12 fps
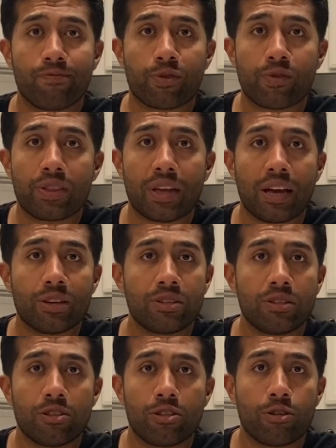
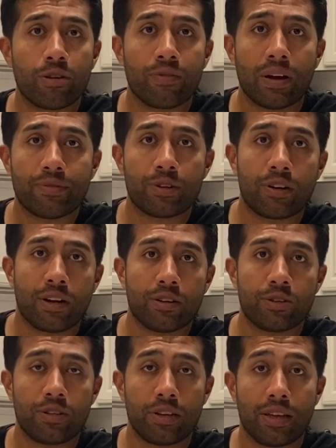$3,000 to
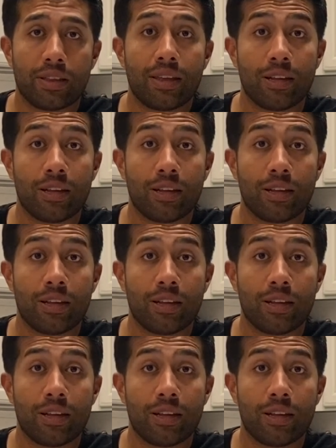$3,500 to get